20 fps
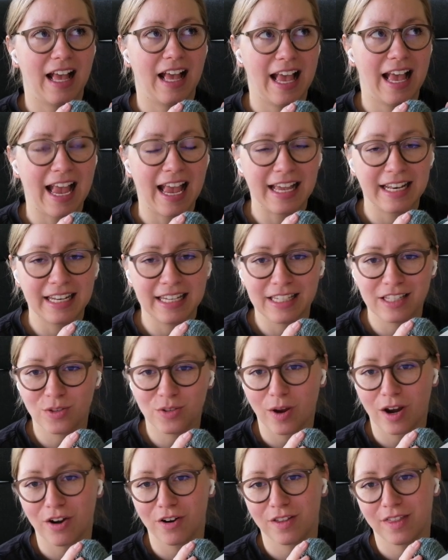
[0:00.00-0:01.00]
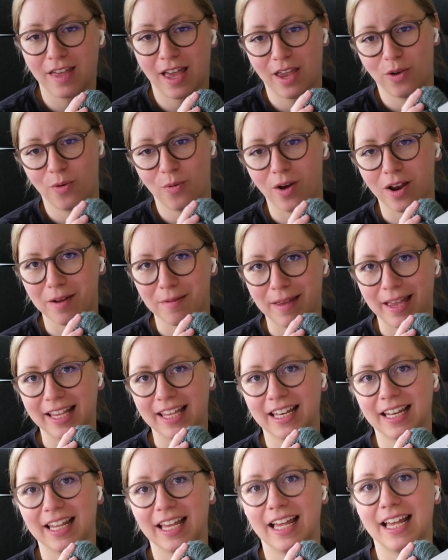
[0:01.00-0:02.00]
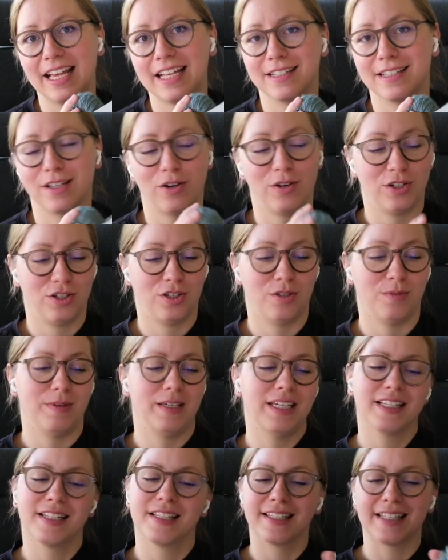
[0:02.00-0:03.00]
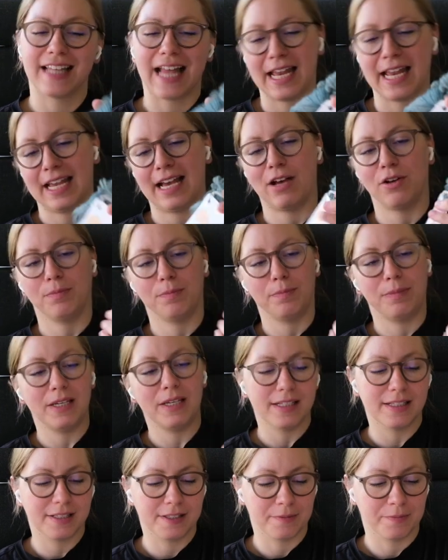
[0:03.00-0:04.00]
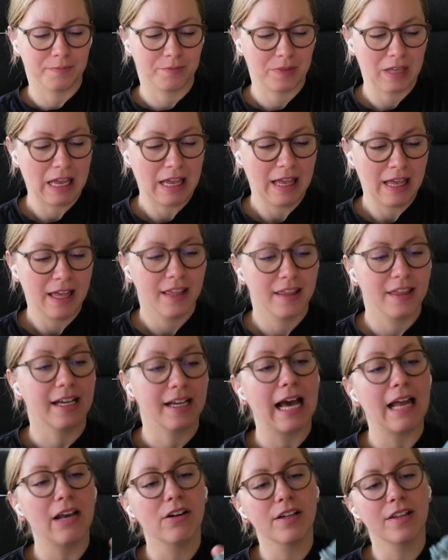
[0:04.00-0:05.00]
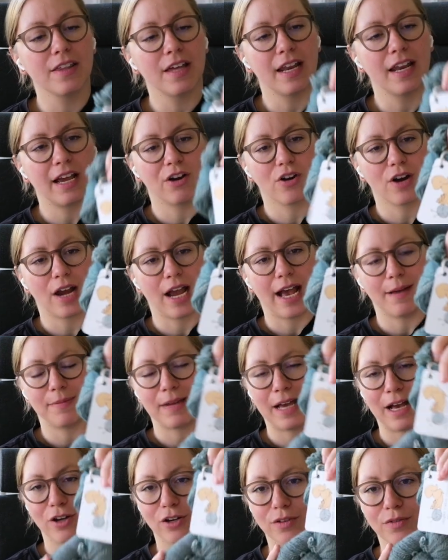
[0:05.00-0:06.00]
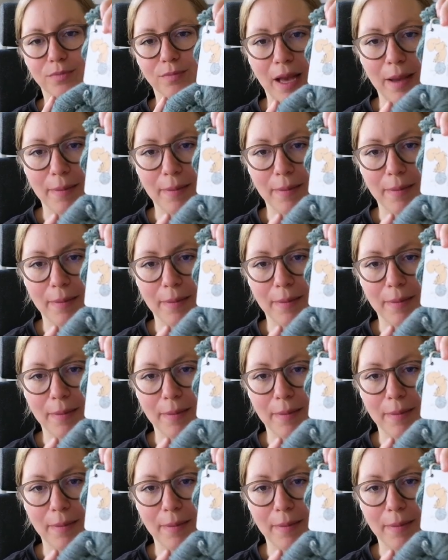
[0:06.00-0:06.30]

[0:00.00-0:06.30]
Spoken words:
any sweater that you want to make in it is going to be a standout piece. The color that I grabbed out of my